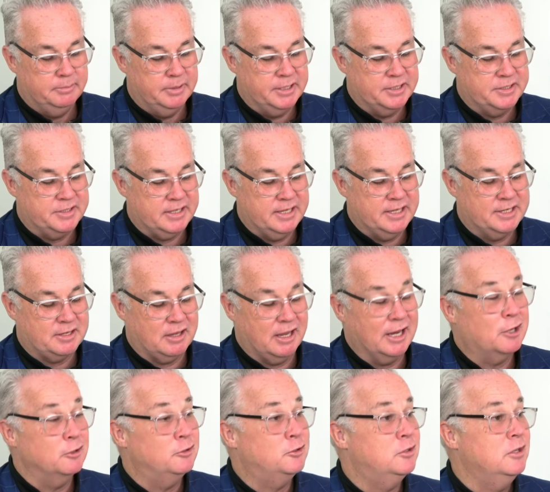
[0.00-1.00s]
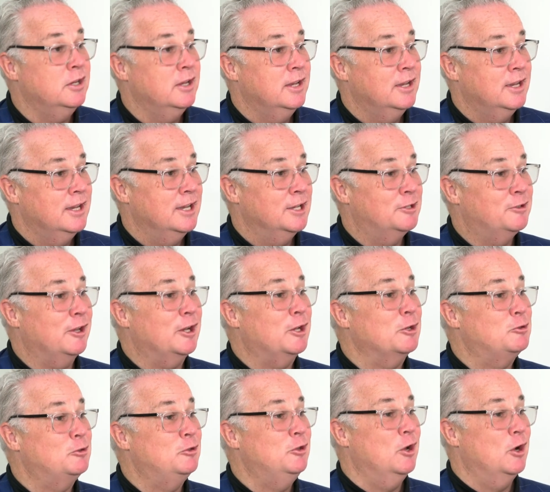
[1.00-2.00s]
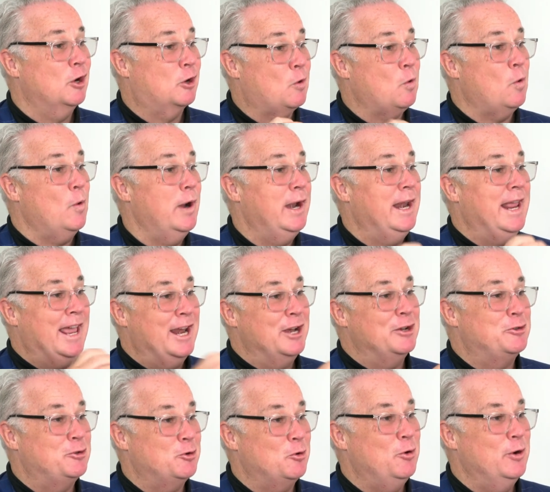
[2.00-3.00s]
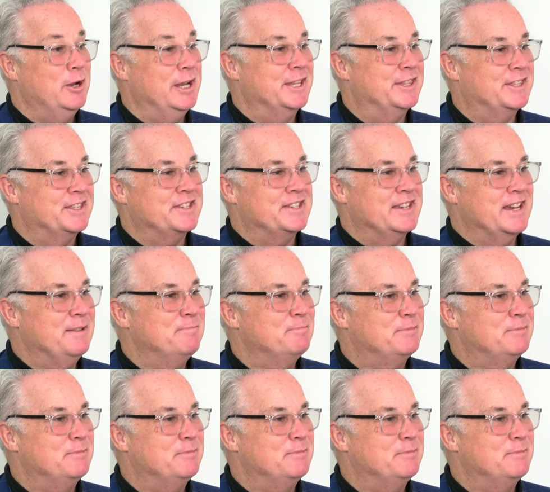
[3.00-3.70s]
it's it's like a it's like a, a coin and a toy at the same yes.